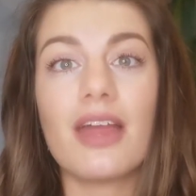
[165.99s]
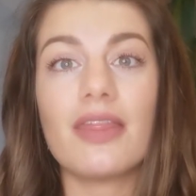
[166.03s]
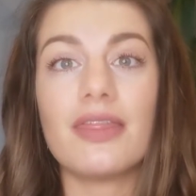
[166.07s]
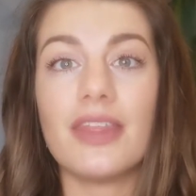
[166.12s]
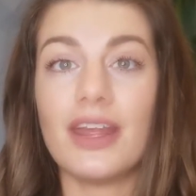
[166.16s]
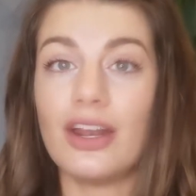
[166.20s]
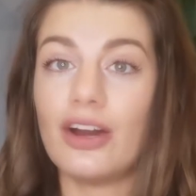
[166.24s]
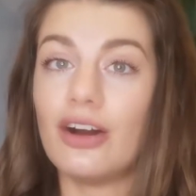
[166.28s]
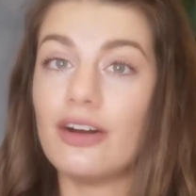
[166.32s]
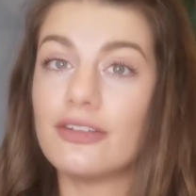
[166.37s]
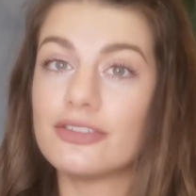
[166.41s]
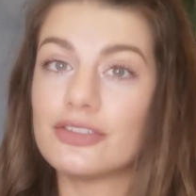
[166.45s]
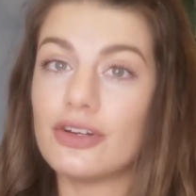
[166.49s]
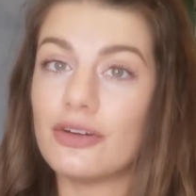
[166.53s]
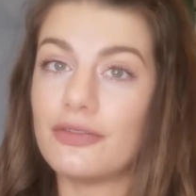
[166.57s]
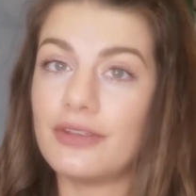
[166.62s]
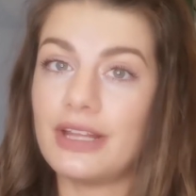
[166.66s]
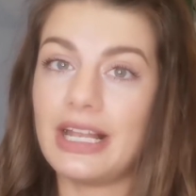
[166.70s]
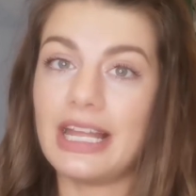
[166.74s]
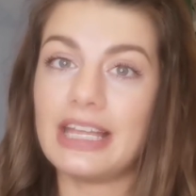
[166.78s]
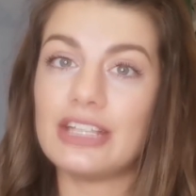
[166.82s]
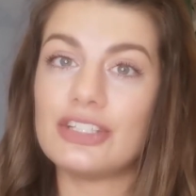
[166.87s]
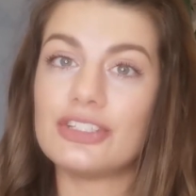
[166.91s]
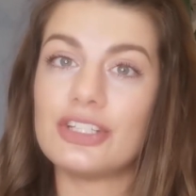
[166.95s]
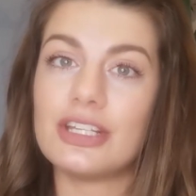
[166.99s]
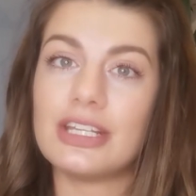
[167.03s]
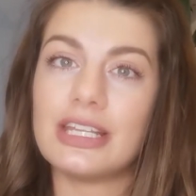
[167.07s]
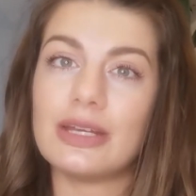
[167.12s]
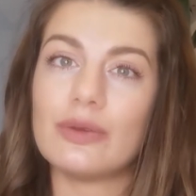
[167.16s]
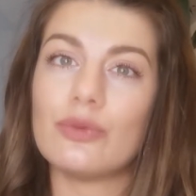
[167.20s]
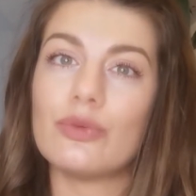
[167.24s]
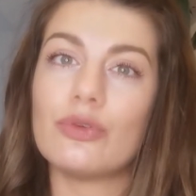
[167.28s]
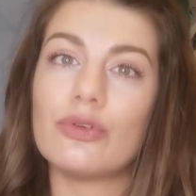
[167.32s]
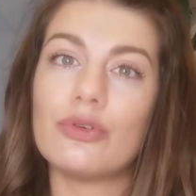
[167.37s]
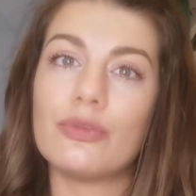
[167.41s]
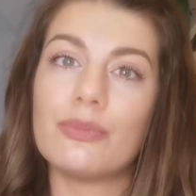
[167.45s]
Then after ovulation, it
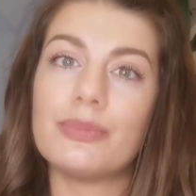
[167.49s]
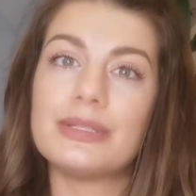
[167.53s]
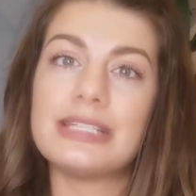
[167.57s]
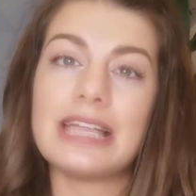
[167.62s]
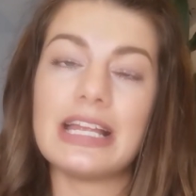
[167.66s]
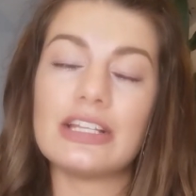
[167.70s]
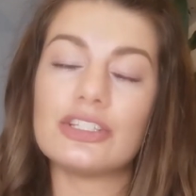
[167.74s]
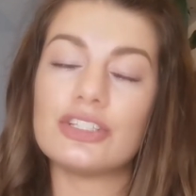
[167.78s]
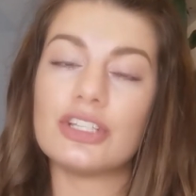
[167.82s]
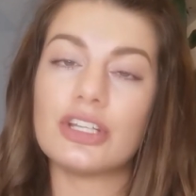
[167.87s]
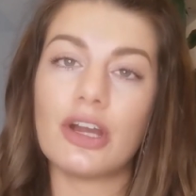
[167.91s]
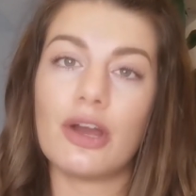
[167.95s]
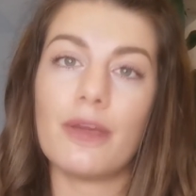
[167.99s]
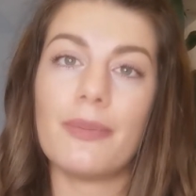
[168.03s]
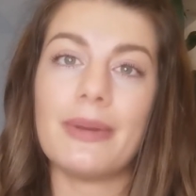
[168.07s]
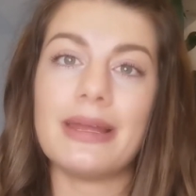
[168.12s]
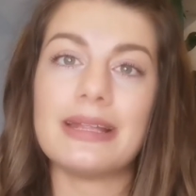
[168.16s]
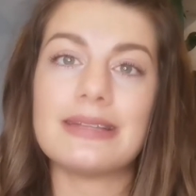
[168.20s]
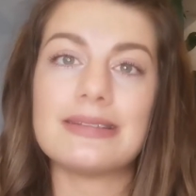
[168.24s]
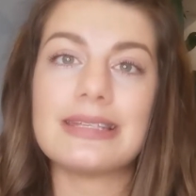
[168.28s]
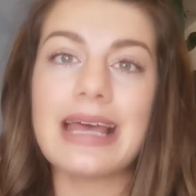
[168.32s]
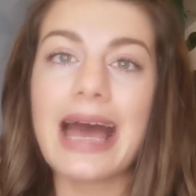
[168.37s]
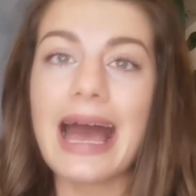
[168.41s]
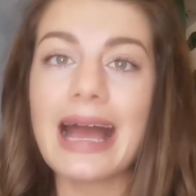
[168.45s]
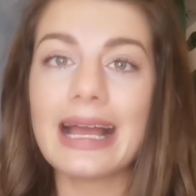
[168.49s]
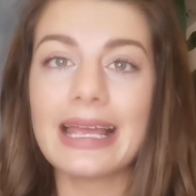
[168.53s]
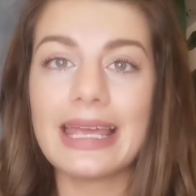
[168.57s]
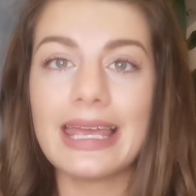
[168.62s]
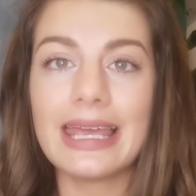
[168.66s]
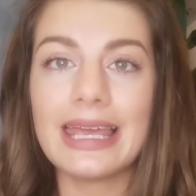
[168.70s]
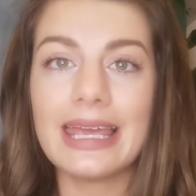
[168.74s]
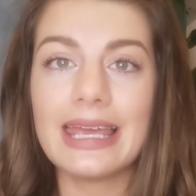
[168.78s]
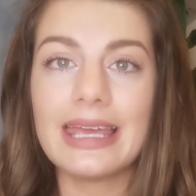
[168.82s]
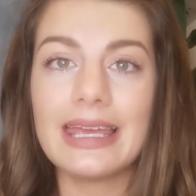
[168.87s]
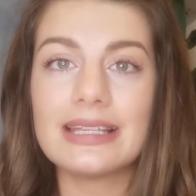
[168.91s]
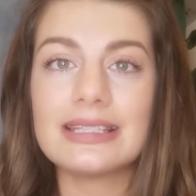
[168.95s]
will potentially go a bit
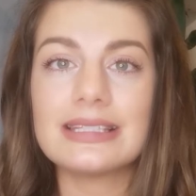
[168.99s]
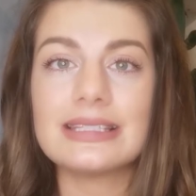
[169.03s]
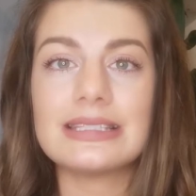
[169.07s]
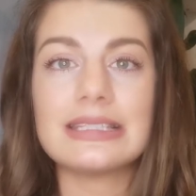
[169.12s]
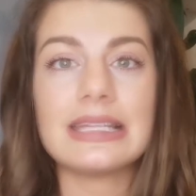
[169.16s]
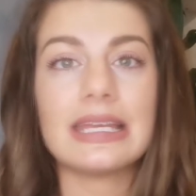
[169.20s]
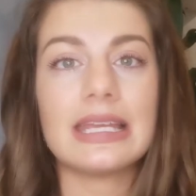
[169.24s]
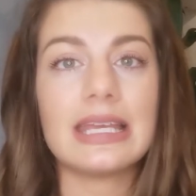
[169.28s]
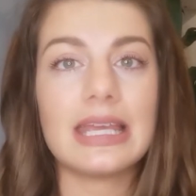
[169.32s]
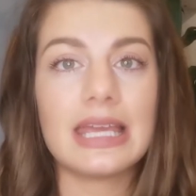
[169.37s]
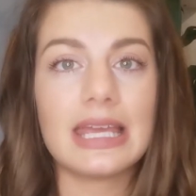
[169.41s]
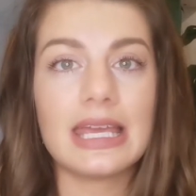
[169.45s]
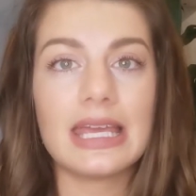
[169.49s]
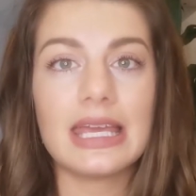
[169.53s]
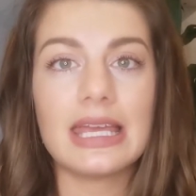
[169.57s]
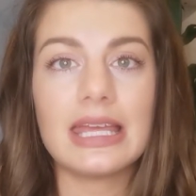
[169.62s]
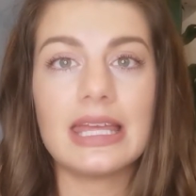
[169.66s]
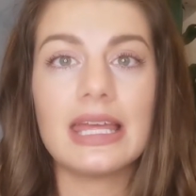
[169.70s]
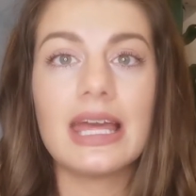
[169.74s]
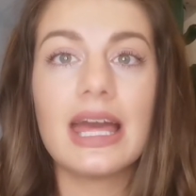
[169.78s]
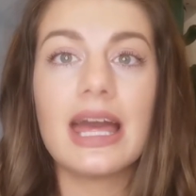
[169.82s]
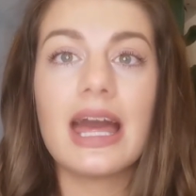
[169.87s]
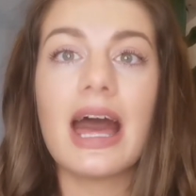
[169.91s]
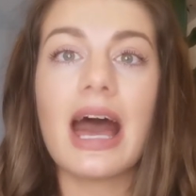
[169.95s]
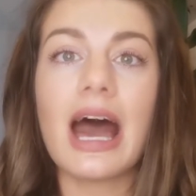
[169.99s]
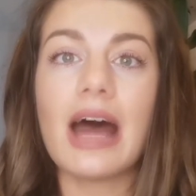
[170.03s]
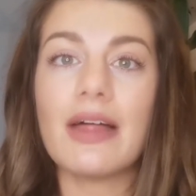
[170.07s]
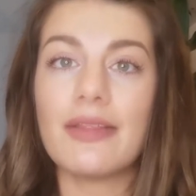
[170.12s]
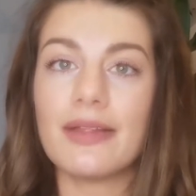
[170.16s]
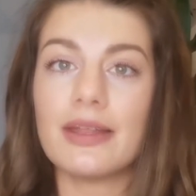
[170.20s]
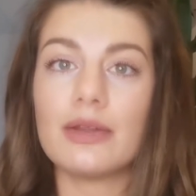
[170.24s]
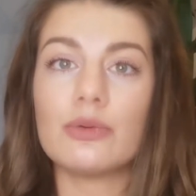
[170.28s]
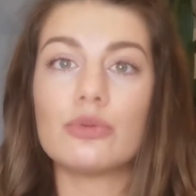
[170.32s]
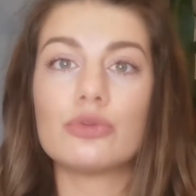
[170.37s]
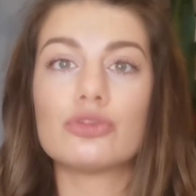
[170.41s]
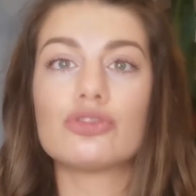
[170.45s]
tacky, sticky, and
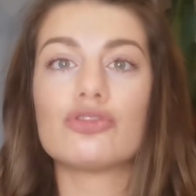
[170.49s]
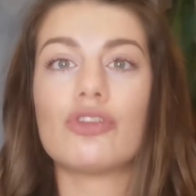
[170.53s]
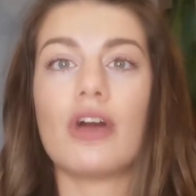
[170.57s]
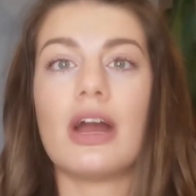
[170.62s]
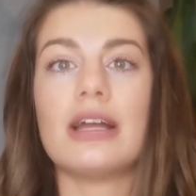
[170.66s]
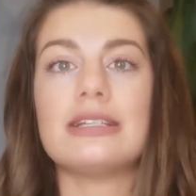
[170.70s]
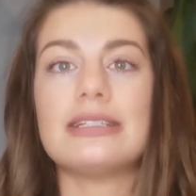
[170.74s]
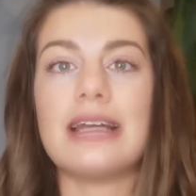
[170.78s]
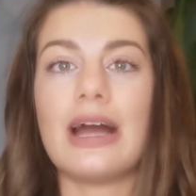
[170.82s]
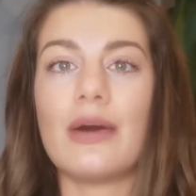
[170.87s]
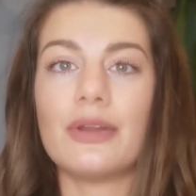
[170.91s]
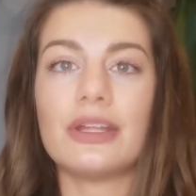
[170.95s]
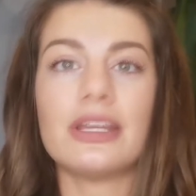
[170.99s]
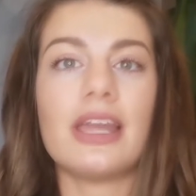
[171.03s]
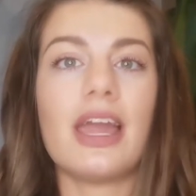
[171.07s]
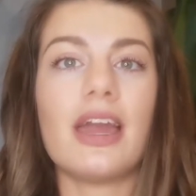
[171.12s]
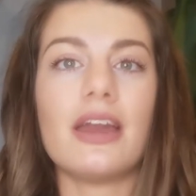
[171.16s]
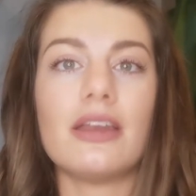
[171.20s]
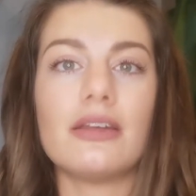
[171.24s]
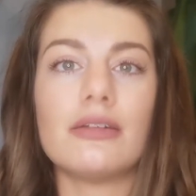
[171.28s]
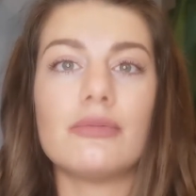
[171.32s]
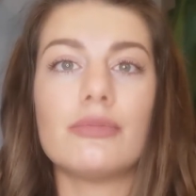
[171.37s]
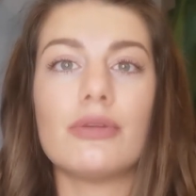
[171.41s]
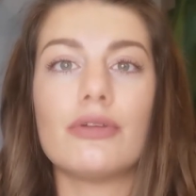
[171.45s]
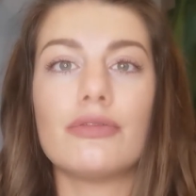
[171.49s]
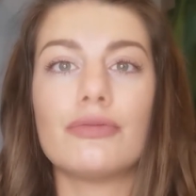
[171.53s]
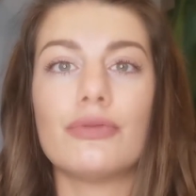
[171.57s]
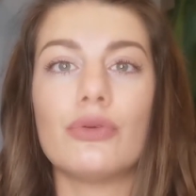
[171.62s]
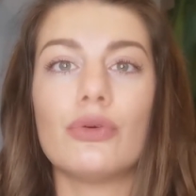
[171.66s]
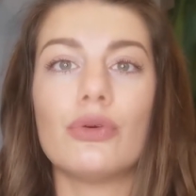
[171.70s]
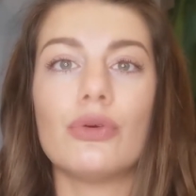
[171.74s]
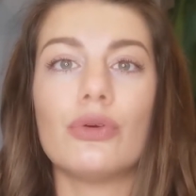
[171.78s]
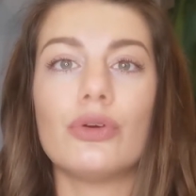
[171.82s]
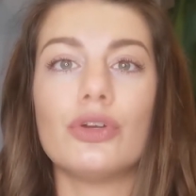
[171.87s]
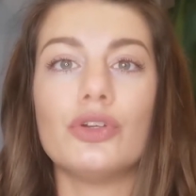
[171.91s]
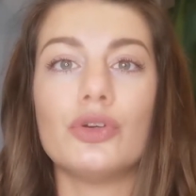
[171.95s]
then it will dry down again
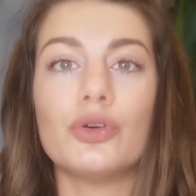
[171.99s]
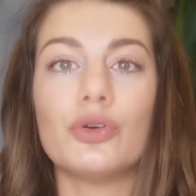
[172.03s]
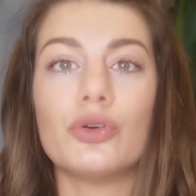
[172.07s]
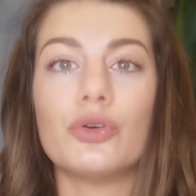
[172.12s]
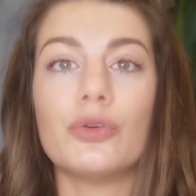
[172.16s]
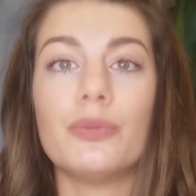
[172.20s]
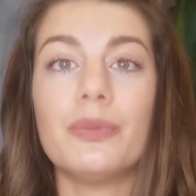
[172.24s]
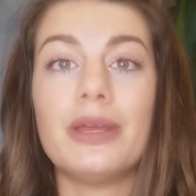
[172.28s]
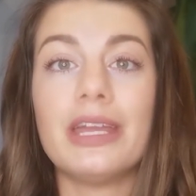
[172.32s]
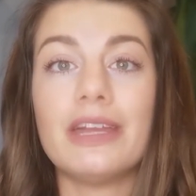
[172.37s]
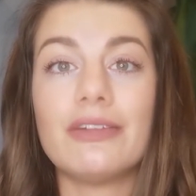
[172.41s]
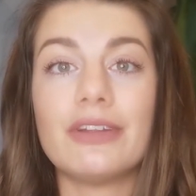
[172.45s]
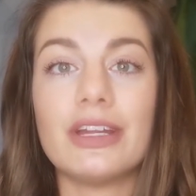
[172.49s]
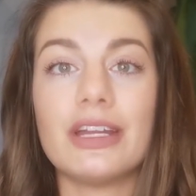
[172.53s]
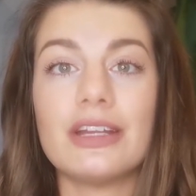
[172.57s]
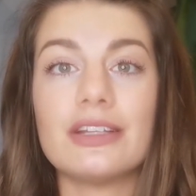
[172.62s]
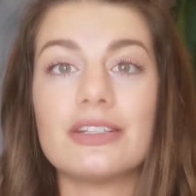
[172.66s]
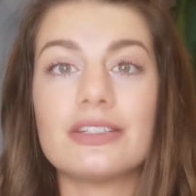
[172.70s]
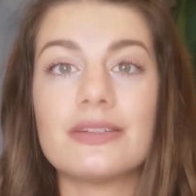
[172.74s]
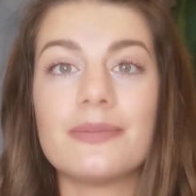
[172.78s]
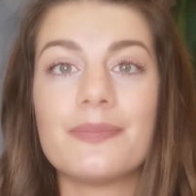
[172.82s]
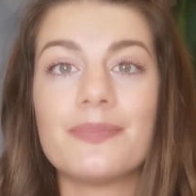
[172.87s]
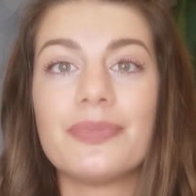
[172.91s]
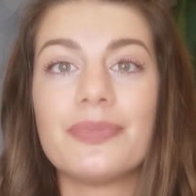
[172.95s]
before your period.